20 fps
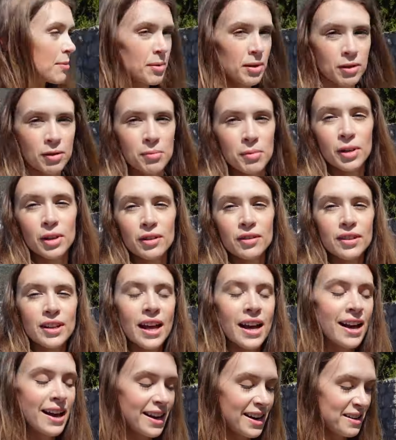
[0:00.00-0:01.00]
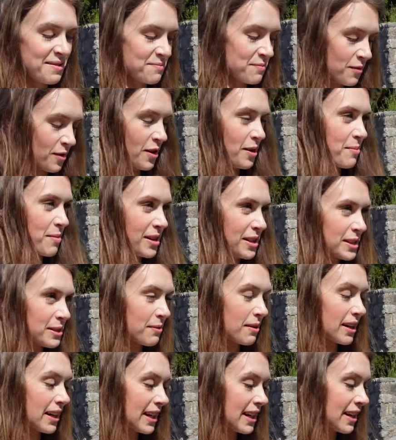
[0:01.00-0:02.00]
have been removed and I'm warm and
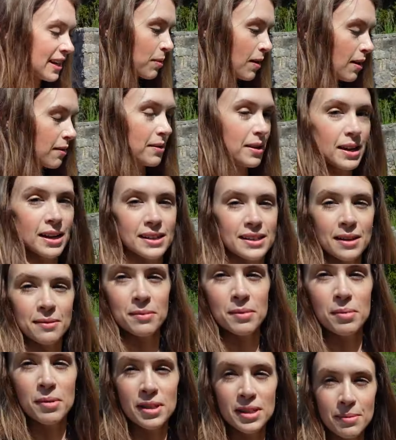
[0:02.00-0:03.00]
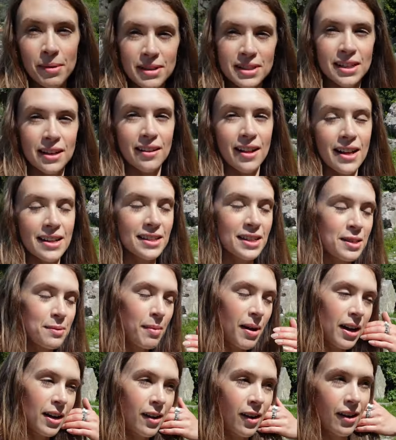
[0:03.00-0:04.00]
sweaty. Probably attempt to put some of my sunglasses back